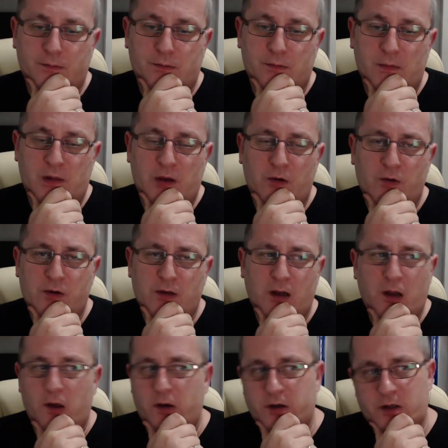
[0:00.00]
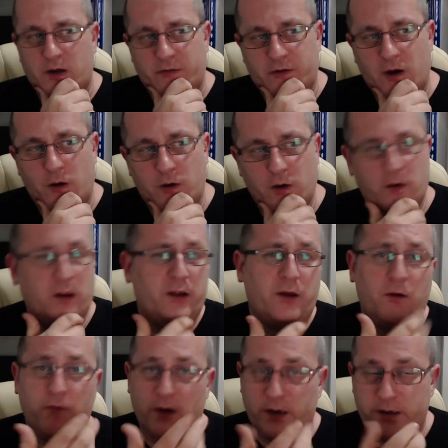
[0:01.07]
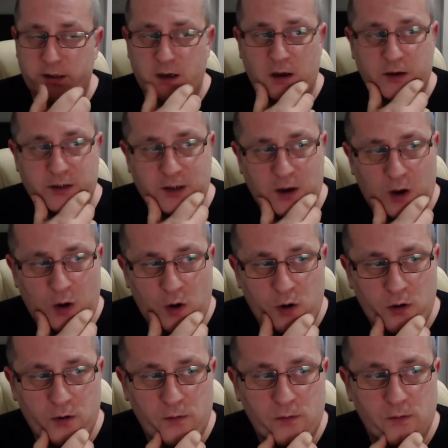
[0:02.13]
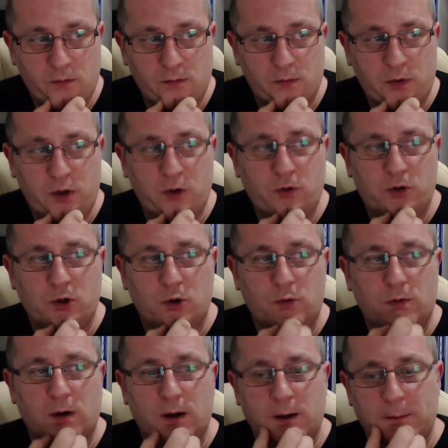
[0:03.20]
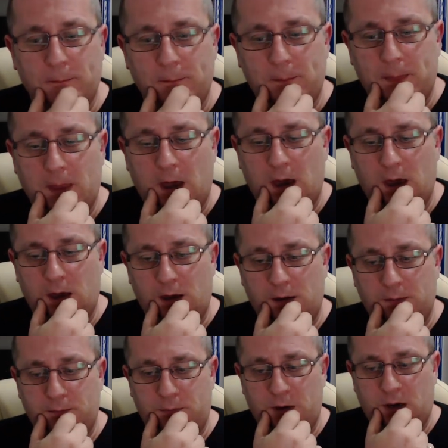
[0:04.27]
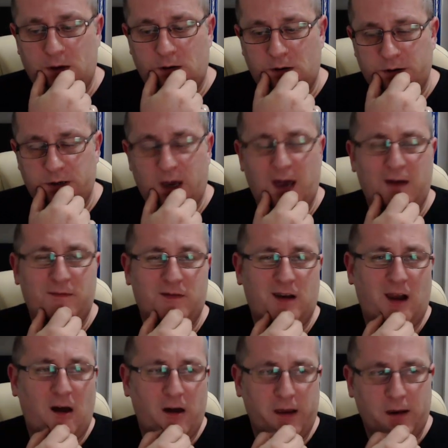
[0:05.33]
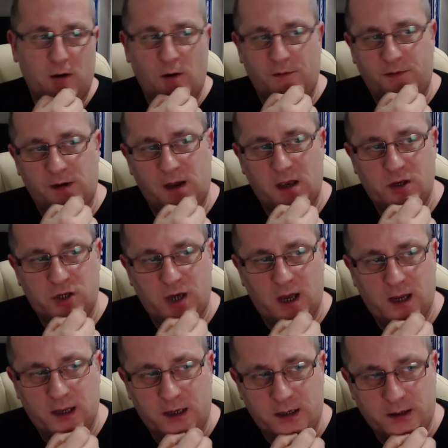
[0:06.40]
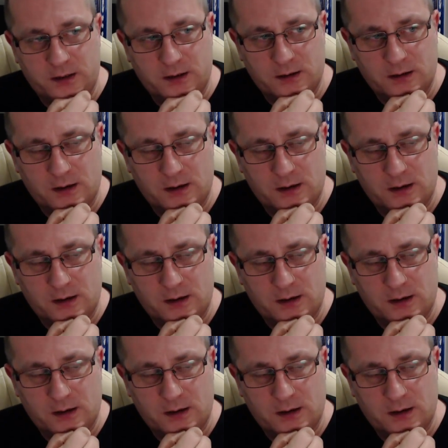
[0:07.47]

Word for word: There is a lot of stuff going on I don't really discuss on YouTube because I have client confidentialities.